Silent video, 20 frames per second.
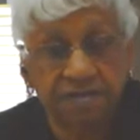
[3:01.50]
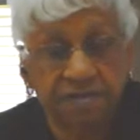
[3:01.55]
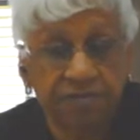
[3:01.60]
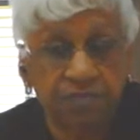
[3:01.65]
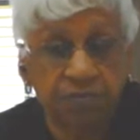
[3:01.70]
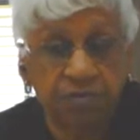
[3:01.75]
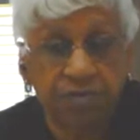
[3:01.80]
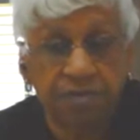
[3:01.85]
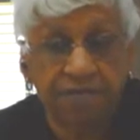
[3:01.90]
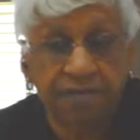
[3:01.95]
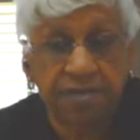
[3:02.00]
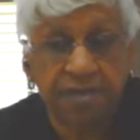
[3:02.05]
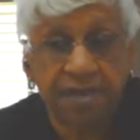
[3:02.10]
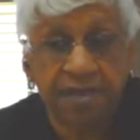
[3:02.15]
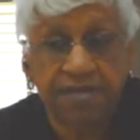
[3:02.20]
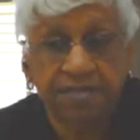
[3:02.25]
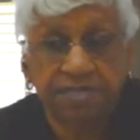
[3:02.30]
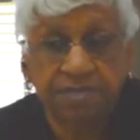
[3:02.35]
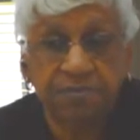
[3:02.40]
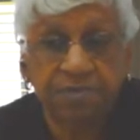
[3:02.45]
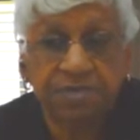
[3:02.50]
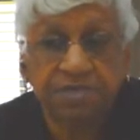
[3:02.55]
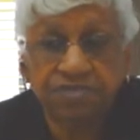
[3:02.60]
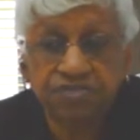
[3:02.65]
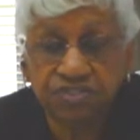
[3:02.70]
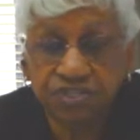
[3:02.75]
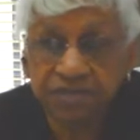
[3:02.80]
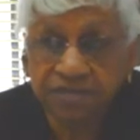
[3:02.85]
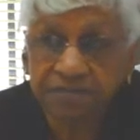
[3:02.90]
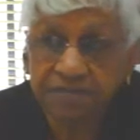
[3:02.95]
in one of the academic
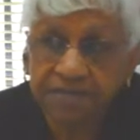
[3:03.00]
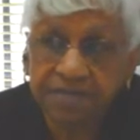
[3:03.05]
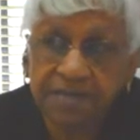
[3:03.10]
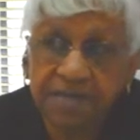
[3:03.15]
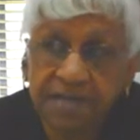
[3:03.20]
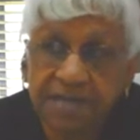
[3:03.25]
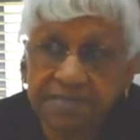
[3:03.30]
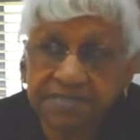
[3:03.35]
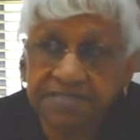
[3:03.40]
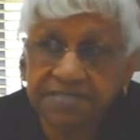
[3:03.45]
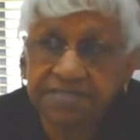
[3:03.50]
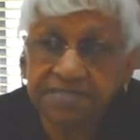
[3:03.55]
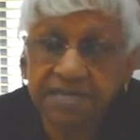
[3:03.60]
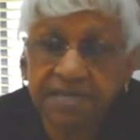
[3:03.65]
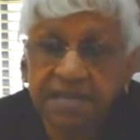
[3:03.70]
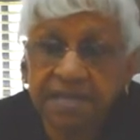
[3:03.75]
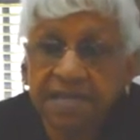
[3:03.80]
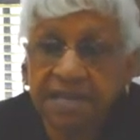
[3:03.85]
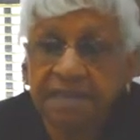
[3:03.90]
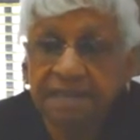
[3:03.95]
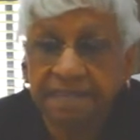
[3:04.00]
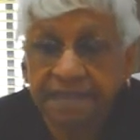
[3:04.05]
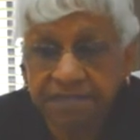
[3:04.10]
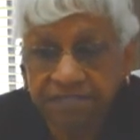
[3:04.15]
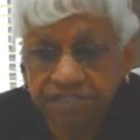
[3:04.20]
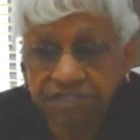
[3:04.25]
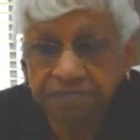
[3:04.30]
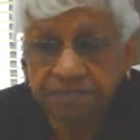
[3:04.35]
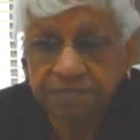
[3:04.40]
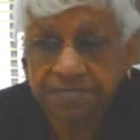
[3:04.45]
achievement classes. They
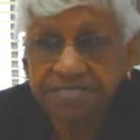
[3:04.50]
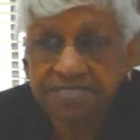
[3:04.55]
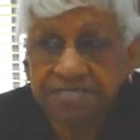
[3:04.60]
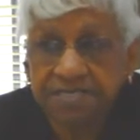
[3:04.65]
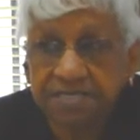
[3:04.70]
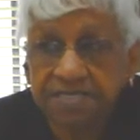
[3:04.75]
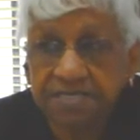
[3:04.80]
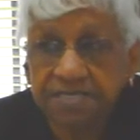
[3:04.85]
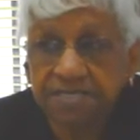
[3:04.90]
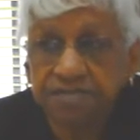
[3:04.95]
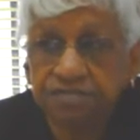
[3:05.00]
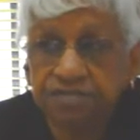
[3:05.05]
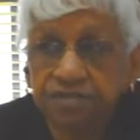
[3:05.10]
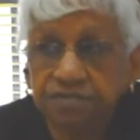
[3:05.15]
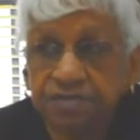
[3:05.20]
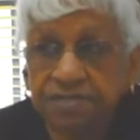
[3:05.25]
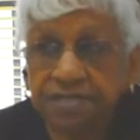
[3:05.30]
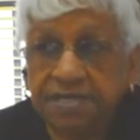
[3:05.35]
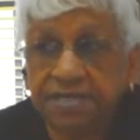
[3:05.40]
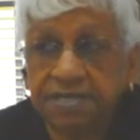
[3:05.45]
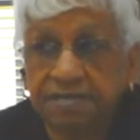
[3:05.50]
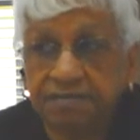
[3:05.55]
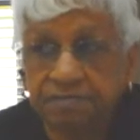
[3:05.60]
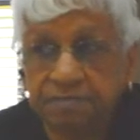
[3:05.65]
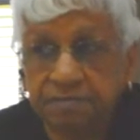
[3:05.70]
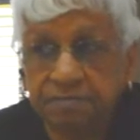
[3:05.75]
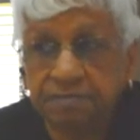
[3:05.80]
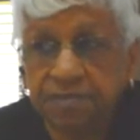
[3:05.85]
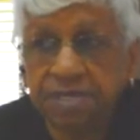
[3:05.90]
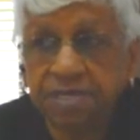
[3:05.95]
should be sent here so that they can
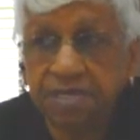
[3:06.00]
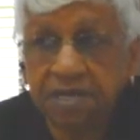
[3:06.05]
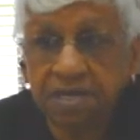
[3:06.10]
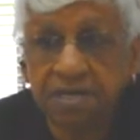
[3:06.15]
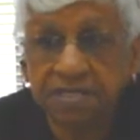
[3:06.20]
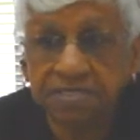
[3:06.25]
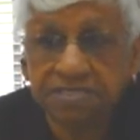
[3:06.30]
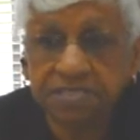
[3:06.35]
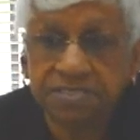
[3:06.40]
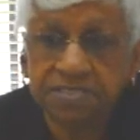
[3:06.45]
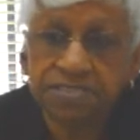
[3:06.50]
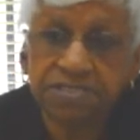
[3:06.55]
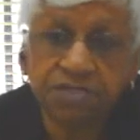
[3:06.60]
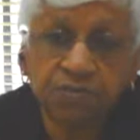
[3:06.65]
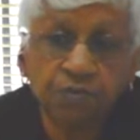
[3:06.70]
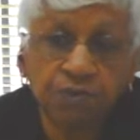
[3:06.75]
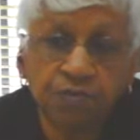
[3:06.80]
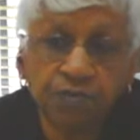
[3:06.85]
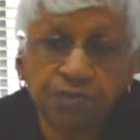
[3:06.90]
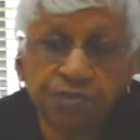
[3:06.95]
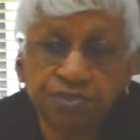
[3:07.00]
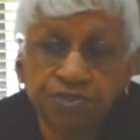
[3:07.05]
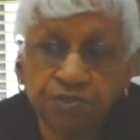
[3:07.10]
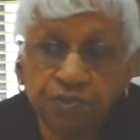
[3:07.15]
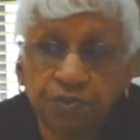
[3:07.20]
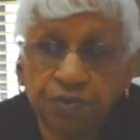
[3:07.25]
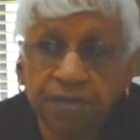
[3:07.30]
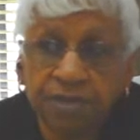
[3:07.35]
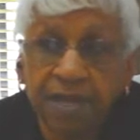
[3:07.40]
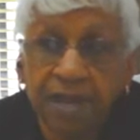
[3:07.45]
meet us and see what we're
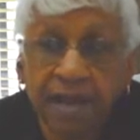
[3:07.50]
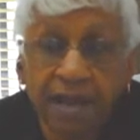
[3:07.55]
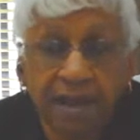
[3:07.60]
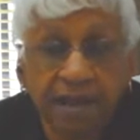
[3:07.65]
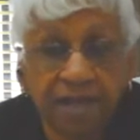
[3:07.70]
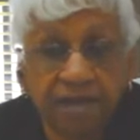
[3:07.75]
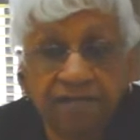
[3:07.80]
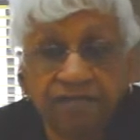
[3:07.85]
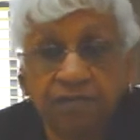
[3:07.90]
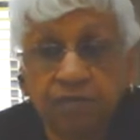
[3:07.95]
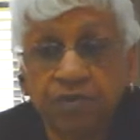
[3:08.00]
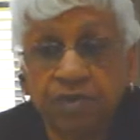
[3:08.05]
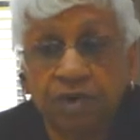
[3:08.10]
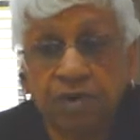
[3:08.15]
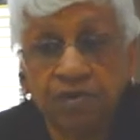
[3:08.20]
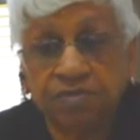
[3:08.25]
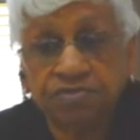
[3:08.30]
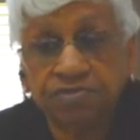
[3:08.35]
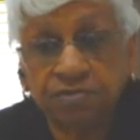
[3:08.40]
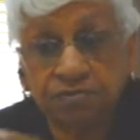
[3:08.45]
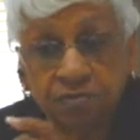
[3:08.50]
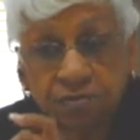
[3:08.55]
doing. However, we're also